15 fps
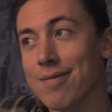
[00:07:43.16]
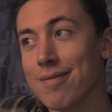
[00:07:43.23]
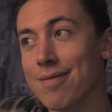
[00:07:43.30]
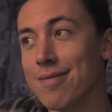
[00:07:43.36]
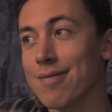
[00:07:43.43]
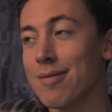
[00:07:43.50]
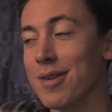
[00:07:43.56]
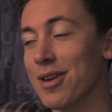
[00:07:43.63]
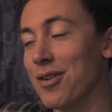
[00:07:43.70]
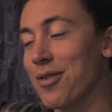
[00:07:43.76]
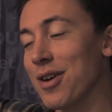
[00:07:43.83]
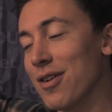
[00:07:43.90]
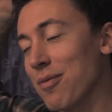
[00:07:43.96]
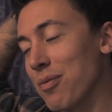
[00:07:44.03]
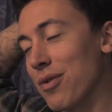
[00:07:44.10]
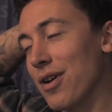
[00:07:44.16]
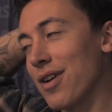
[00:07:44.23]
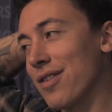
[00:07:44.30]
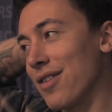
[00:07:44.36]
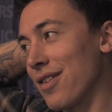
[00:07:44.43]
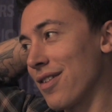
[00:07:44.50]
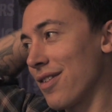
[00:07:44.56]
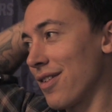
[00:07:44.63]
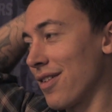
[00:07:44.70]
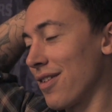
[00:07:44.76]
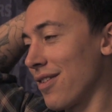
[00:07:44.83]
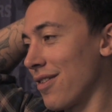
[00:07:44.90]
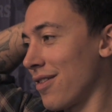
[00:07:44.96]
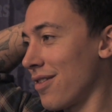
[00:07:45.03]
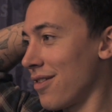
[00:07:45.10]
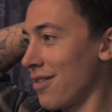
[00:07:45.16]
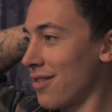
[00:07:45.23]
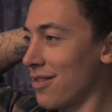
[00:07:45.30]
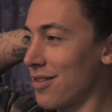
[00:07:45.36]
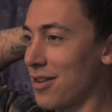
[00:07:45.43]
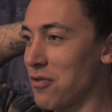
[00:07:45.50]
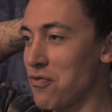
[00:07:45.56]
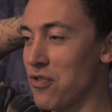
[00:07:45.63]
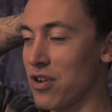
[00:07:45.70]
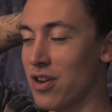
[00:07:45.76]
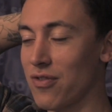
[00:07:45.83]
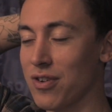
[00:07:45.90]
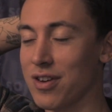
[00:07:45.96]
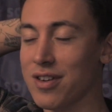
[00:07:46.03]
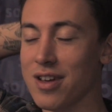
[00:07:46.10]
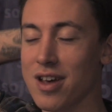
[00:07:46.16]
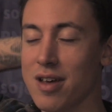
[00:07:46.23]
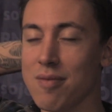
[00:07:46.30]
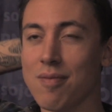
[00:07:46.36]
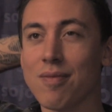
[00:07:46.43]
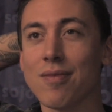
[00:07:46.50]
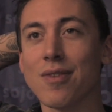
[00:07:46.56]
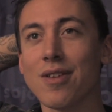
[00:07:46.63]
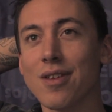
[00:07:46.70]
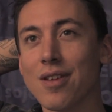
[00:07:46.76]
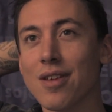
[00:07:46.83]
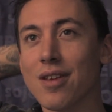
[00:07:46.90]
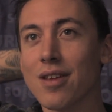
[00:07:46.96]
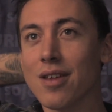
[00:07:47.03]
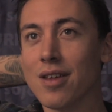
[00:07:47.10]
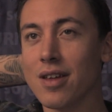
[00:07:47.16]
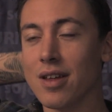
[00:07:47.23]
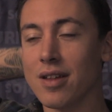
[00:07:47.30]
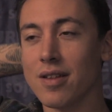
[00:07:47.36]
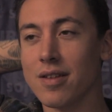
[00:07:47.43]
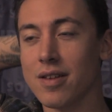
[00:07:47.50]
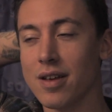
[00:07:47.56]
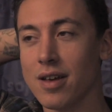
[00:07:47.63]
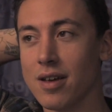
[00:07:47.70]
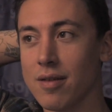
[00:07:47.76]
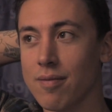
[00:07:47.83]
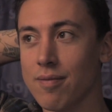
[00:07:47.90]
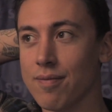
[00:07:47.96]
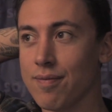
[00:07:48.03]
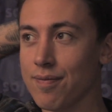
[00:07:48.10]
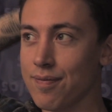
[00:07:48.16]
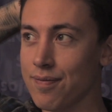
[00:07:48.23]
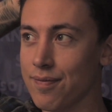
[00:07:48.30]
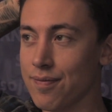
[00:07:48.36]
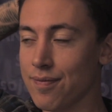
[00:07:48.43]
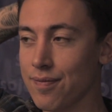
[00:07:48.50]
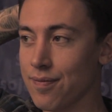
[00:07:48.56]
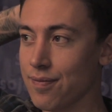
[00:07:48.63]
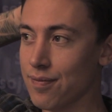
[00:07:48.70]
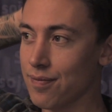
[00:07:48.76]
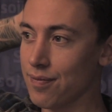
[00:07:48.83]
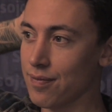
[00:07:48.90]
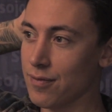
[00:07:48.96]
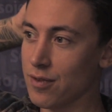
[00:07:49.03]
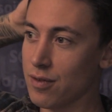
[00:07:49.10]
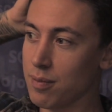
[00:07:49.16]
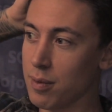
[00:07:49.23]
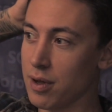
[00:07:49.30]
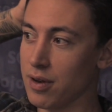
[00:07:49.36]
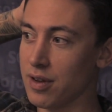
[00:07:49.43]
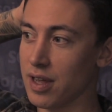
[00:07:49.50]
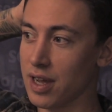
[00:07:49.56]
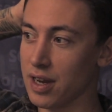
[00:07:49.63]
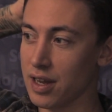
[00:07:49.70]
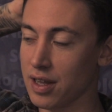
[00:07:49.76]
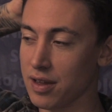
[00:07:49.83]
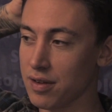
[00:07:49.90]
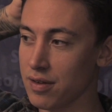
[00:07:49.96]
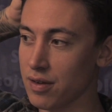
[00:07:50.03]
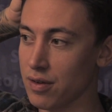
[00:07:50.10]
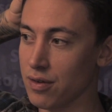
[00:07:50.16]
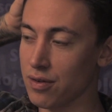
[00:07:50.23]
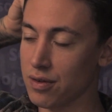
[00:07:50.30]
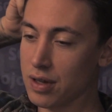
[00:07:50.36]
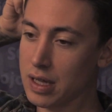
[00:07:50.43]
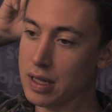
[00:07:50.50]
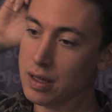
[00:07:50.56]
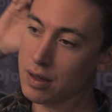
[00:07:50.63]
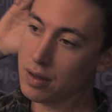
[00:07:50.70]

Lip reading: My creative process is different every time. It's spontaneous usually.